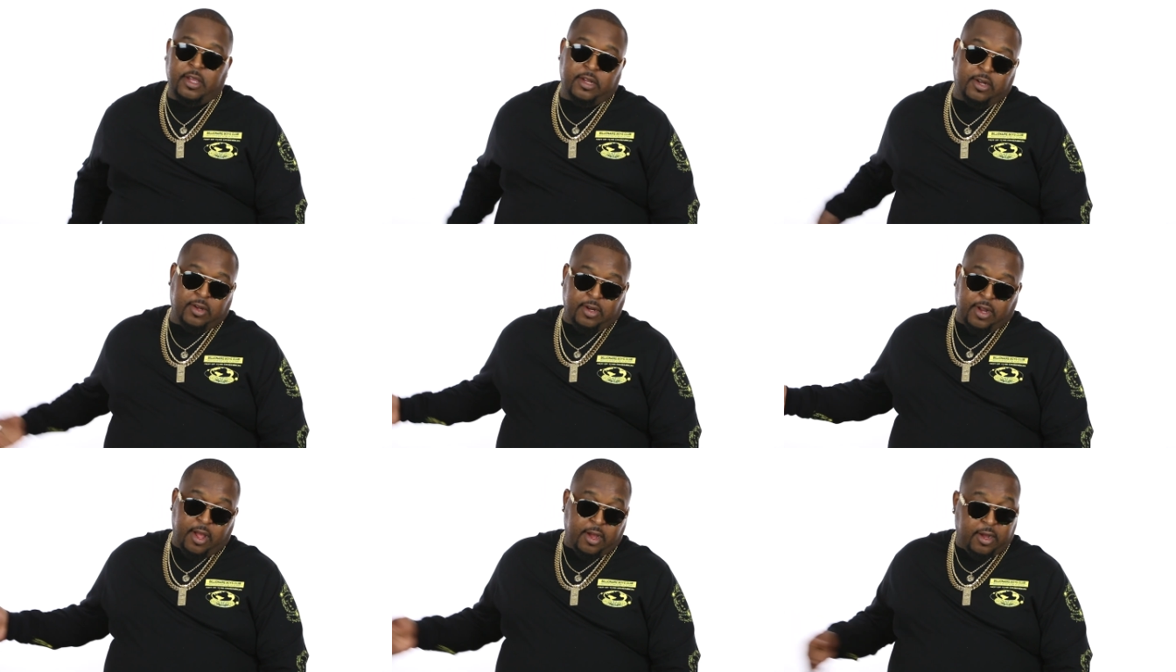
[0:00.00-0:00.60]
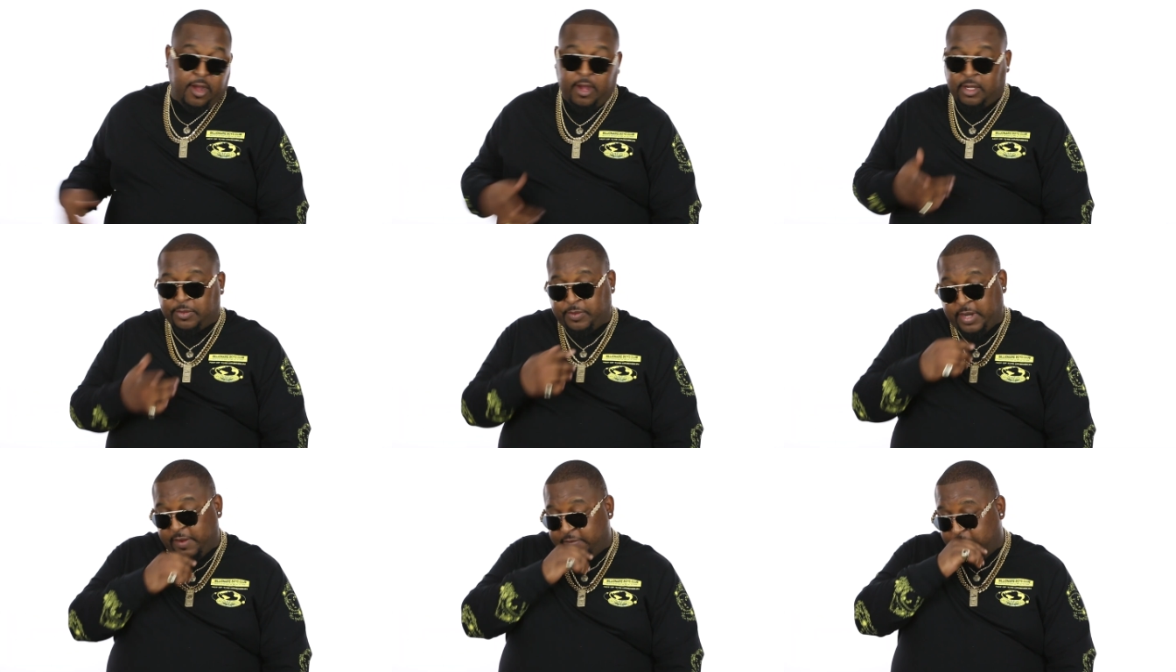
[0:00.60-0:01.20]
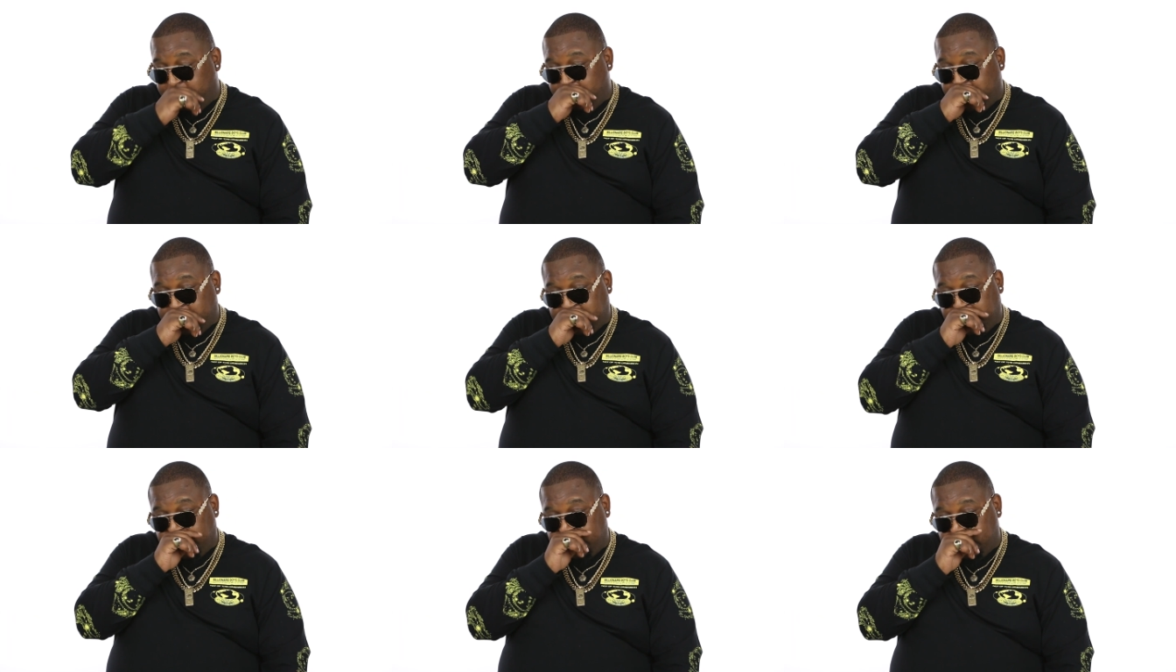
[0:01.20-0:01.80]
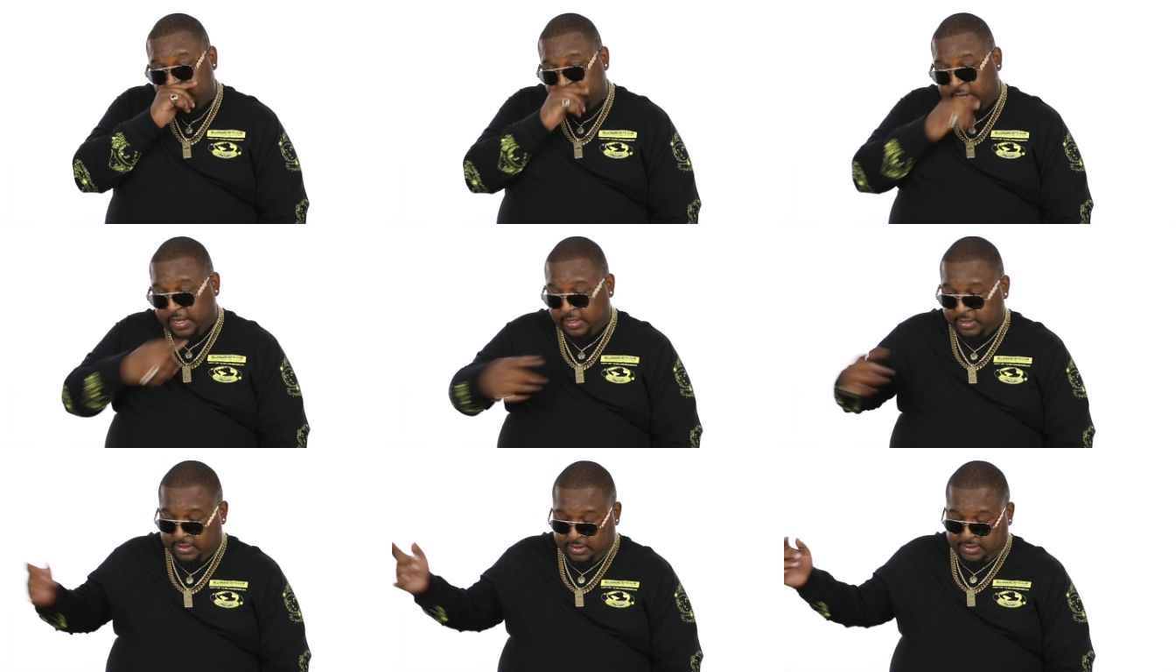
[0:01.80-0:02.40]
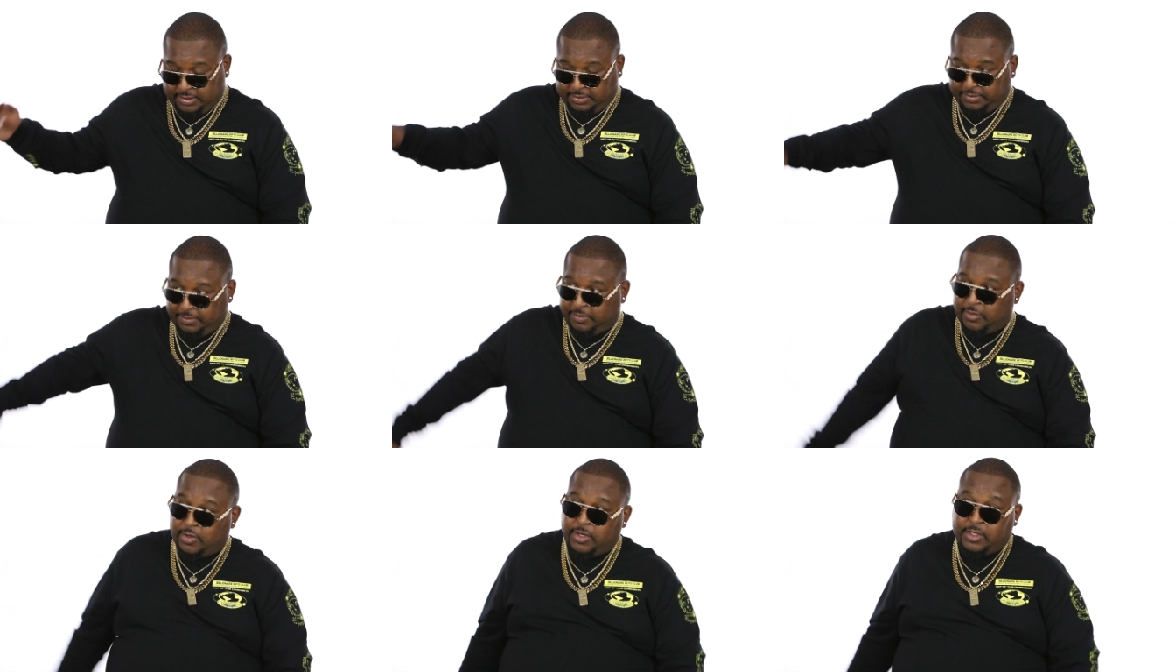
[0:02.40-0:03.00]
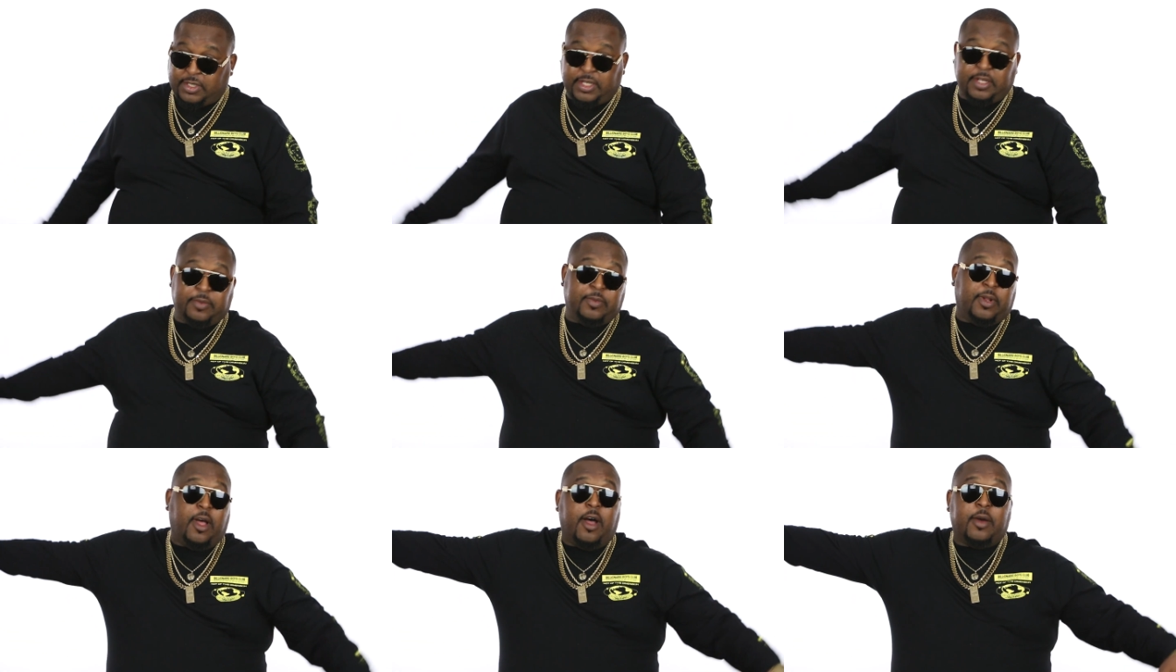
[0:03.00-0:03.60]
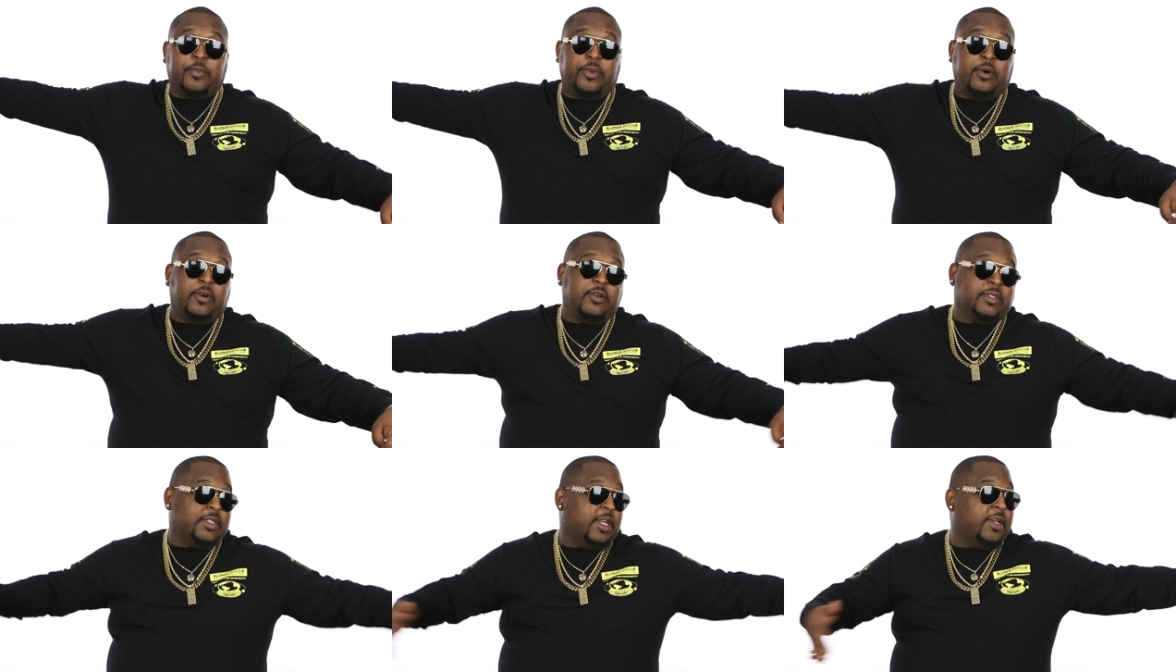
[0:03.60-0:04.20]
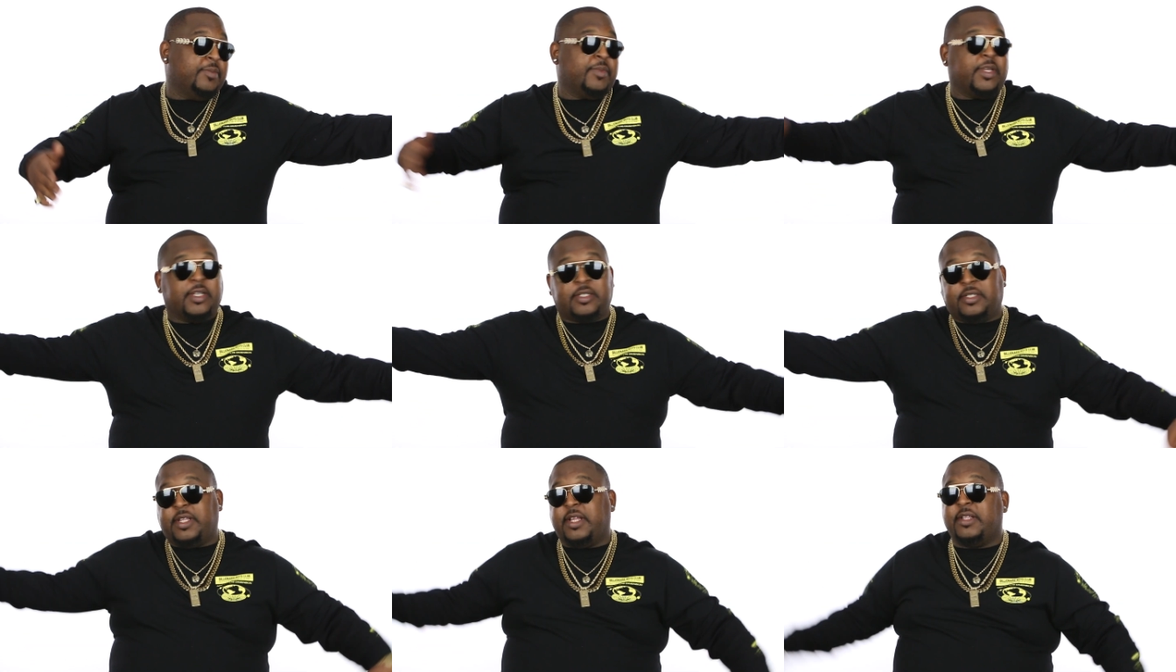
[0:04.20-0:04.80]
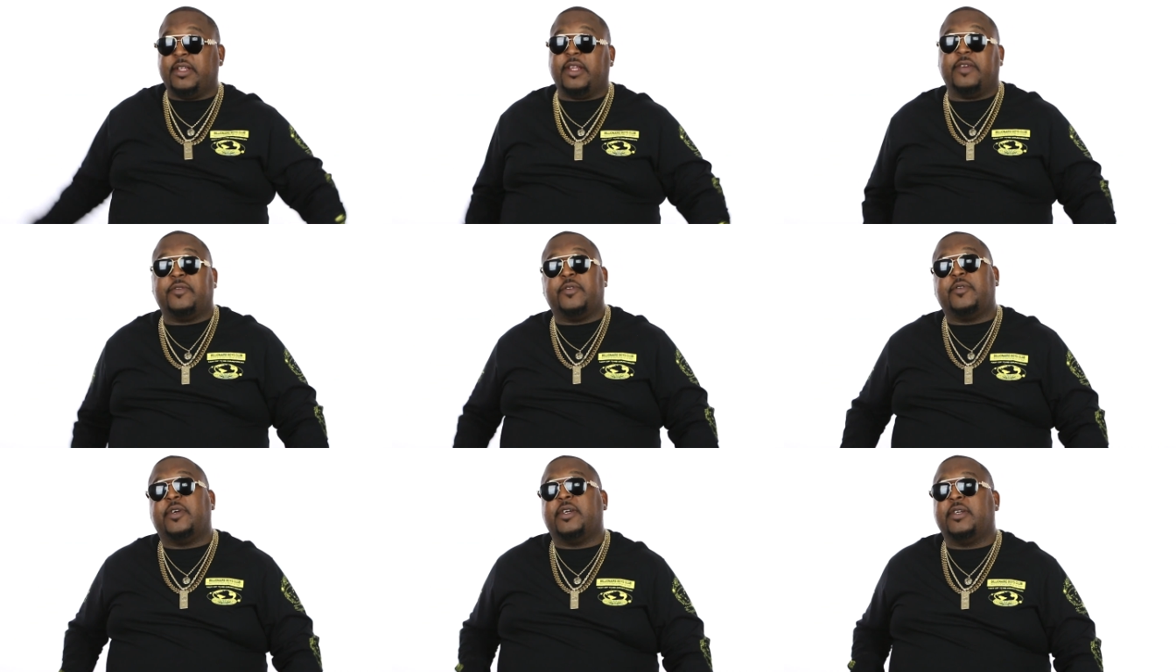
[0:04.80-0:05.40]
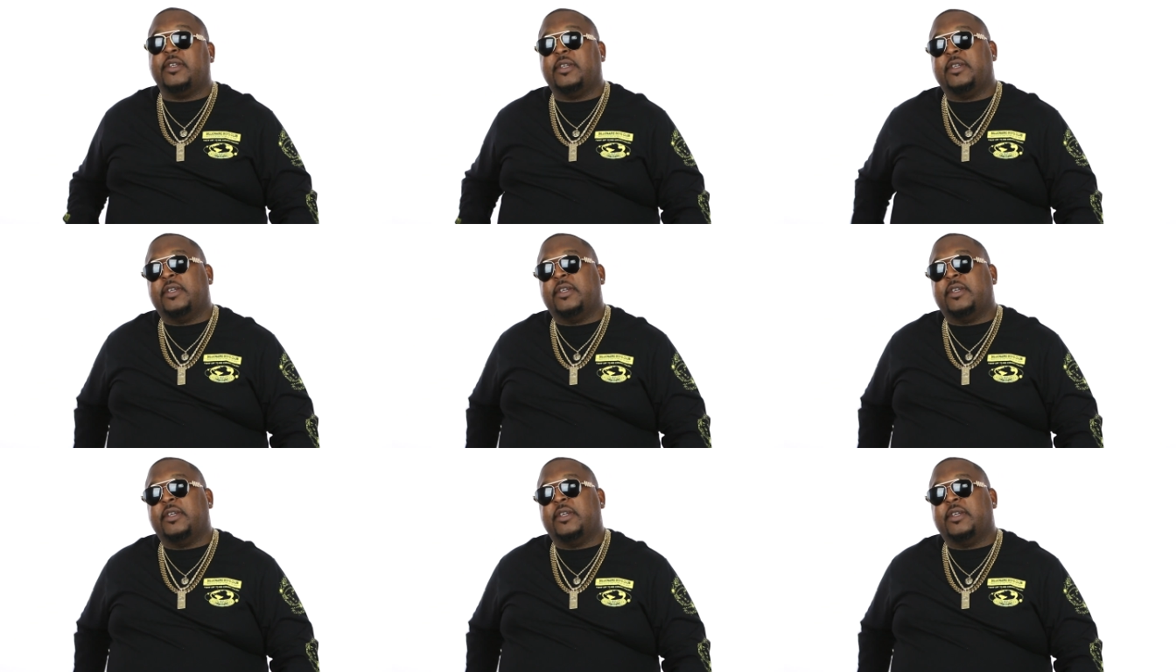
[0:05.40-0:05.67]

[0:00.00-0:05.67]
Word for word: you know, long hauls, but I've never really done those like the when you see them long poles that be extended everywhere.